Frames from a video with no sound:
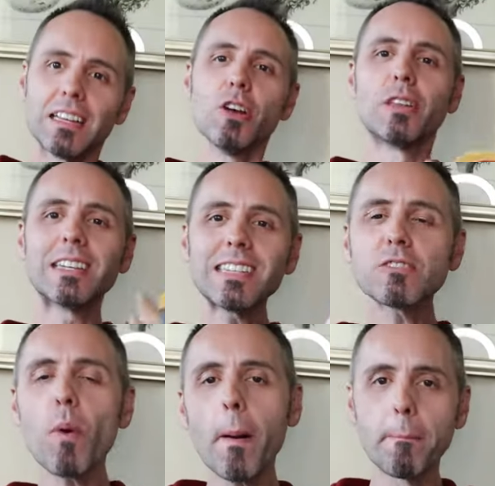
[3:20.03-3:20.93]
Dude, this
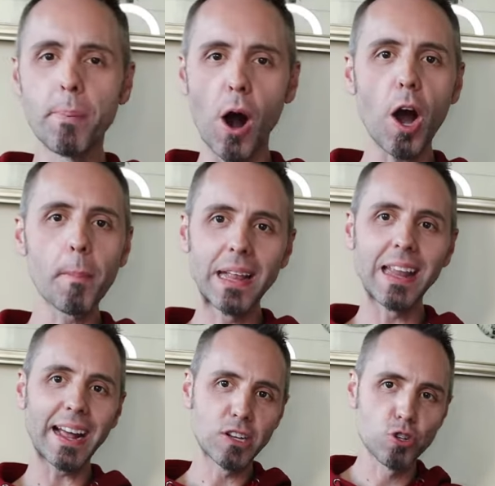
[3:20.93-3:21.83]
is where Barbie
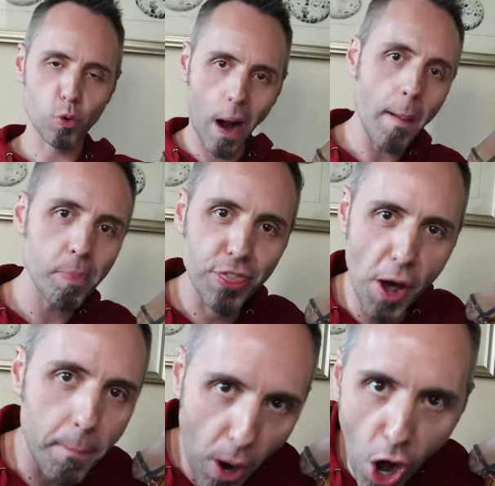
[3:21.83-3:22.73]
like dropped
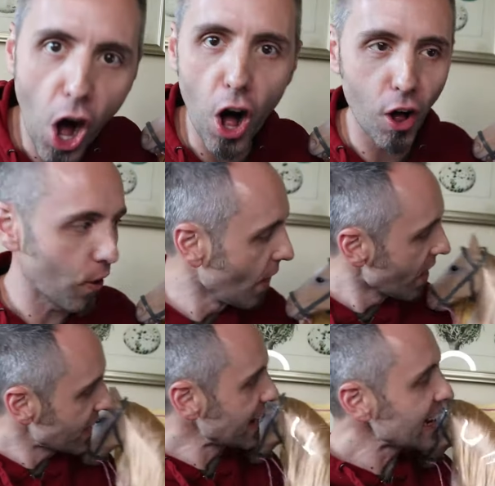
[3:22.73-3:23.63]
the ball.
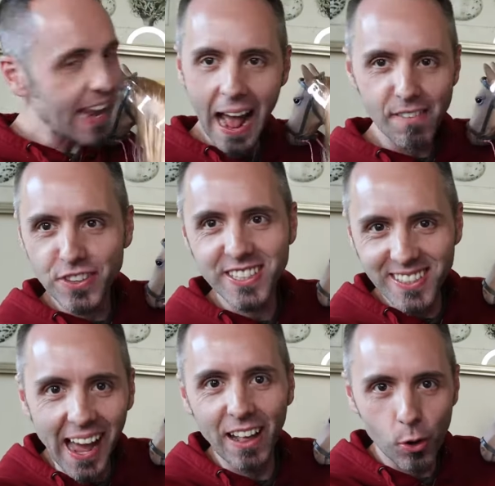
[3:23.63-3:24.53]
They didn't have the
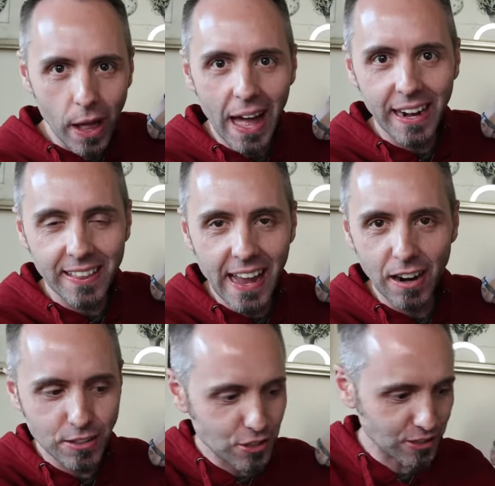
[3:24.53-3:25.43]
style guide in
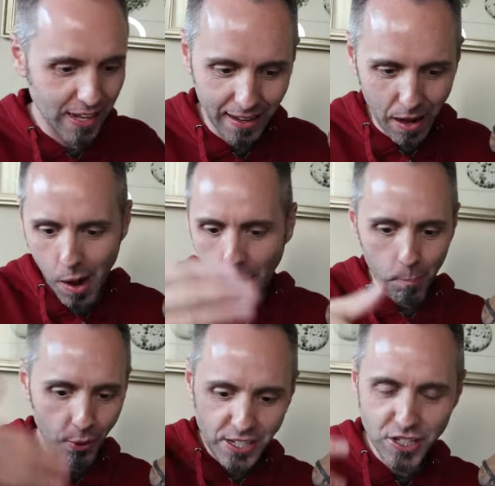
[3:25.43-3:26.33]
there. It's just like
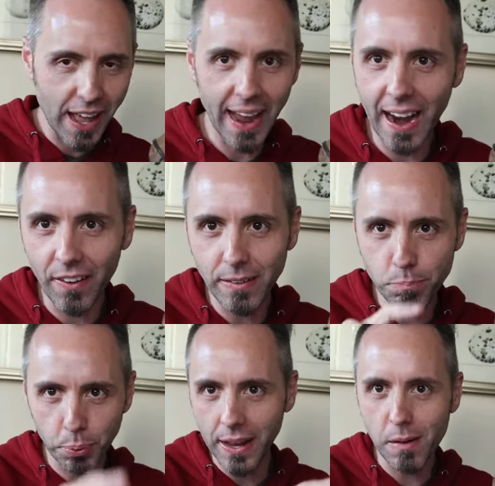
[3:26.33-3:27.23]
brush the hair
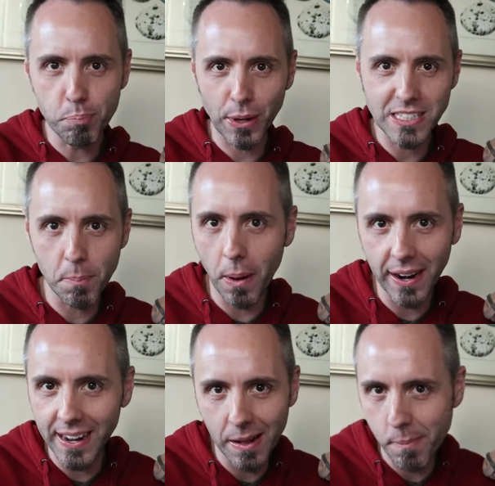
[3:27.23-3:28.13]
and play a press a
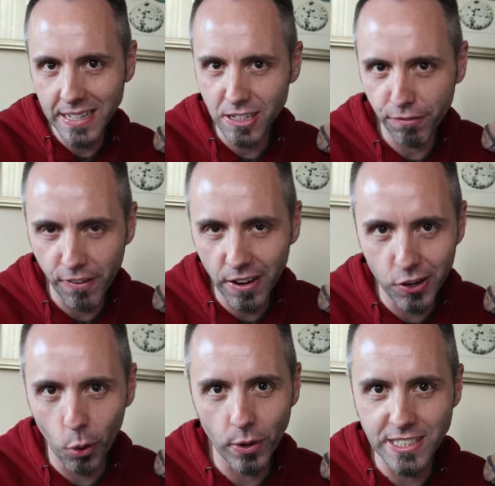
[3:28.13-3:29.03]
button and it makes a
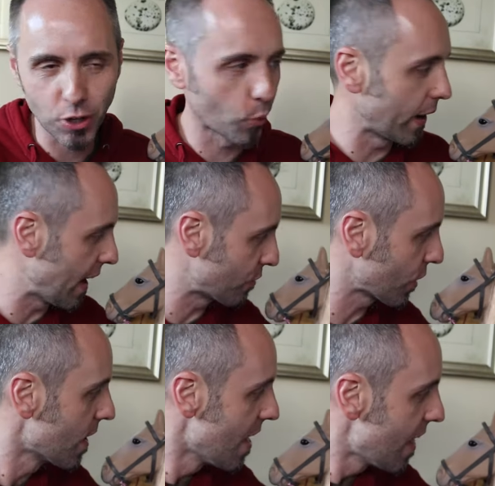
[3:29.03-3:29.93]
fun noise or
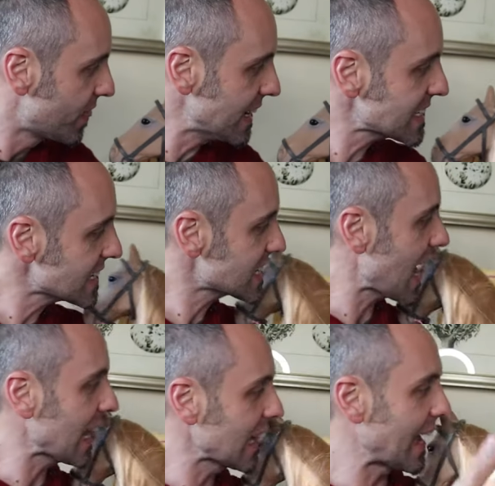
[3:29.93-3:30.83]
whatever. This has
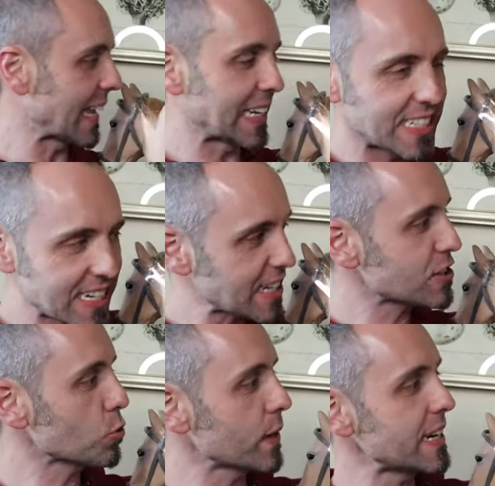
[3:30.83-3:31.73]
got like
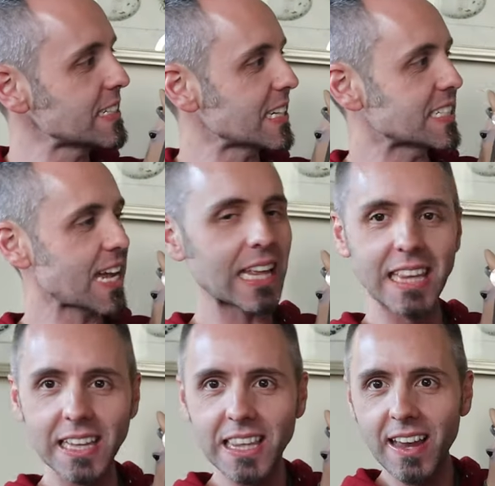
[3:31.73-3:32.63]
accessories. It's got
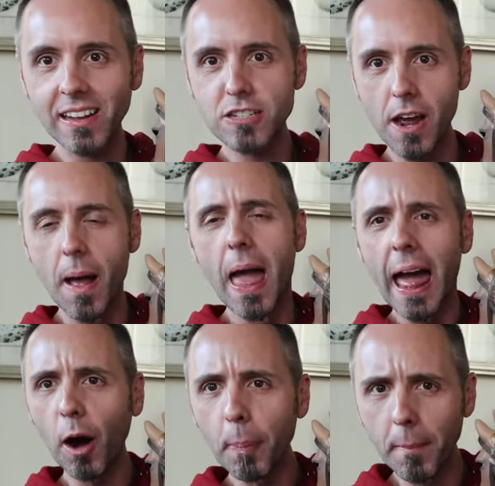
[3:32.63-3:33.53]
the thing to
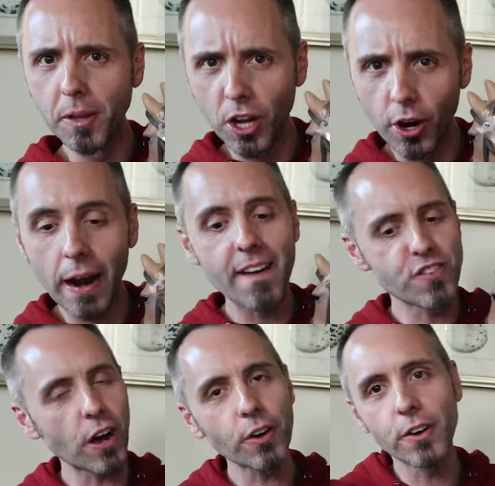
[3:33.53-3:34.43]
help them learn. If
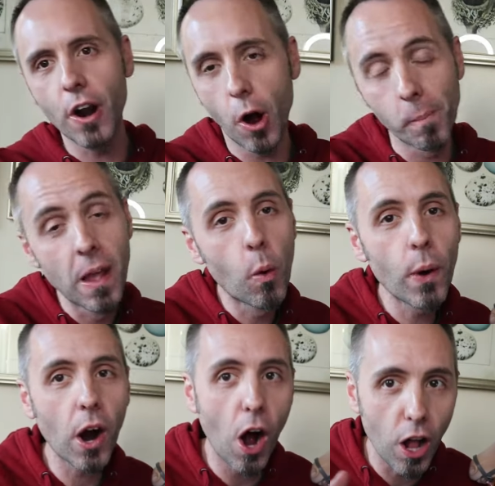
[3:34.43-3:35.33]
y'all don't know,
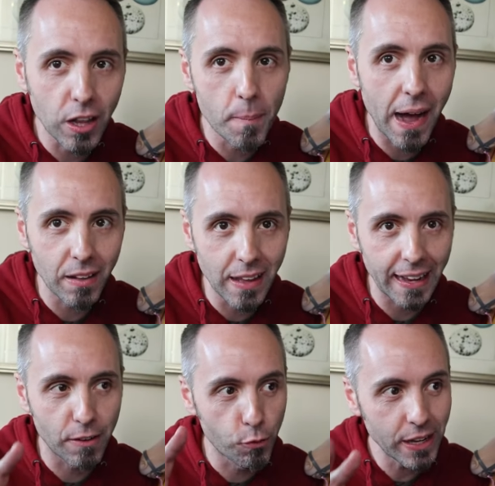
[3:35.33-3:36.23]
we're all about
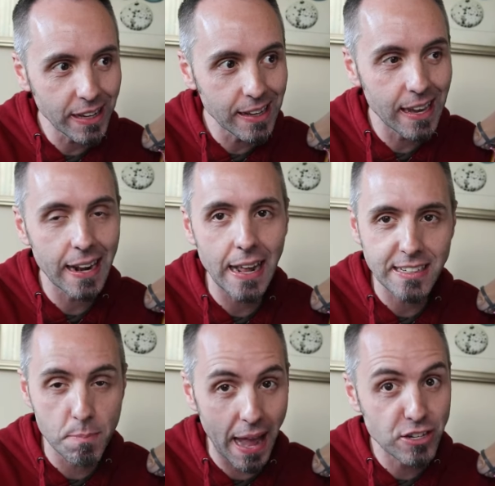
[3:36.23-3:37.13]
like, if we can get
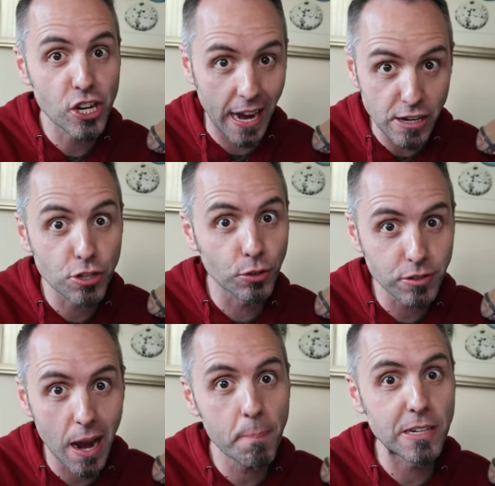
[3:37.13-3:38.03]
some educational
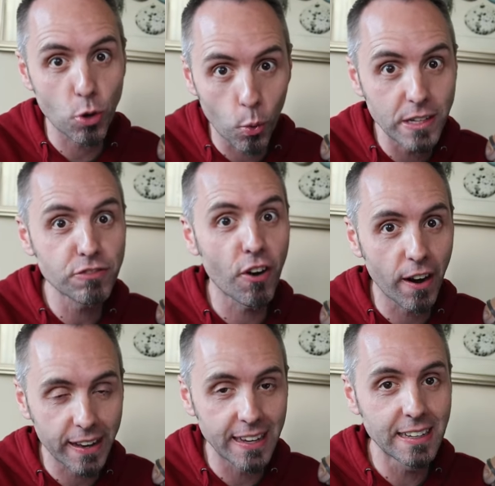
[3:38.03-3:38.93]
type of toys for
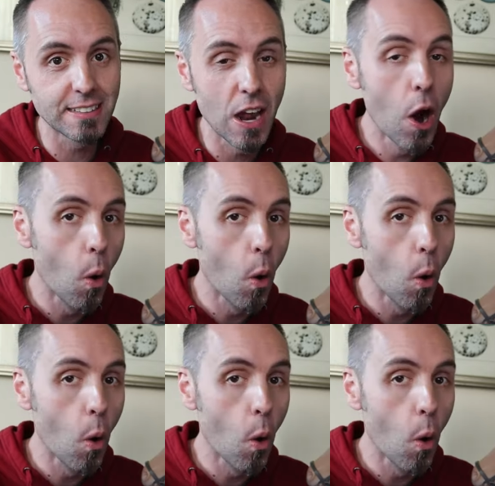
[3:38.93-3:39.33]
our kids,